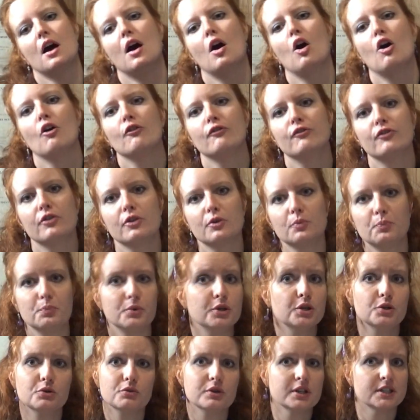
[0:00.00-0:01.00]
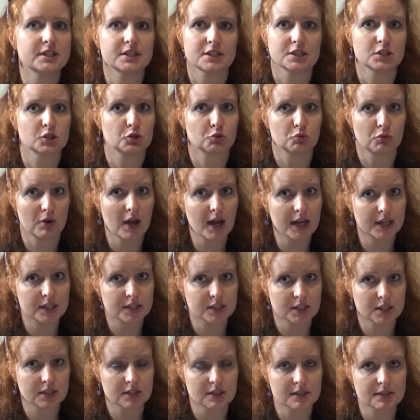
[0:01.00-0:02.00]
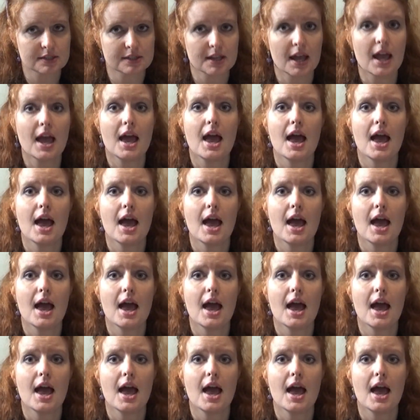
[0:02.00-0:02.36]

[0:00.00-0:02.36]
of Puritan writers,